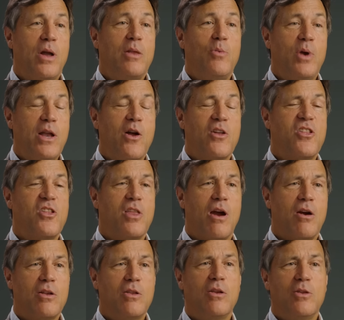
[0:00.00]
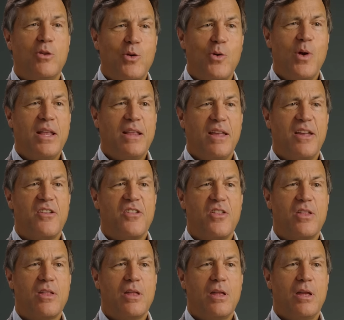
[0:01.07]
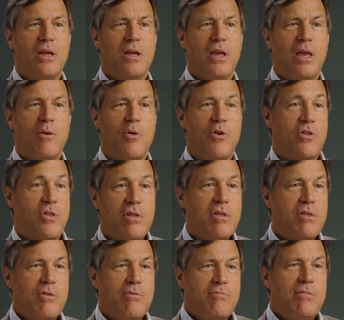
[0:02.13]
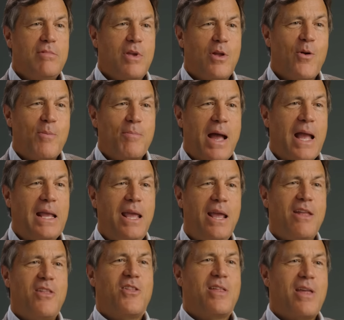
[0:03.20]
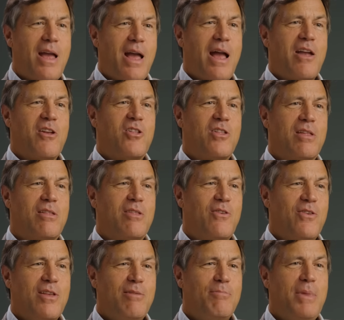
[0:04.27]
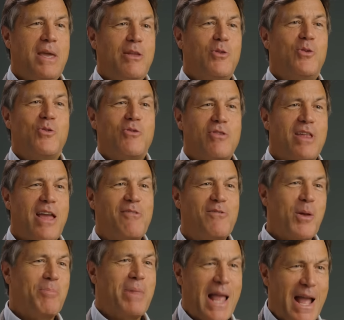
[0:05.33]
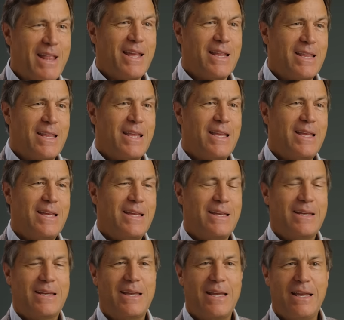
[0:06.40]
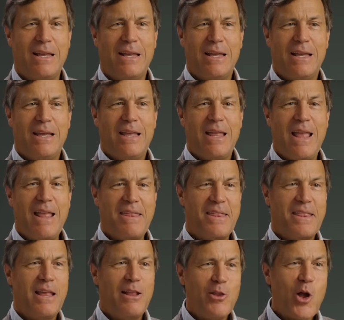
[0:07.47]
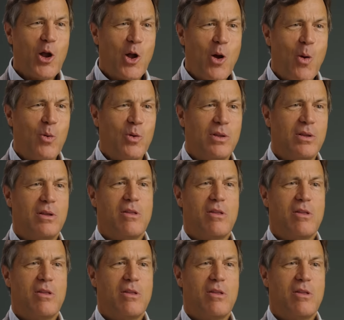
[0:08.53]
When we got started doing this, it was you know, my kids asked me to save the planet, okay? It's still the goal.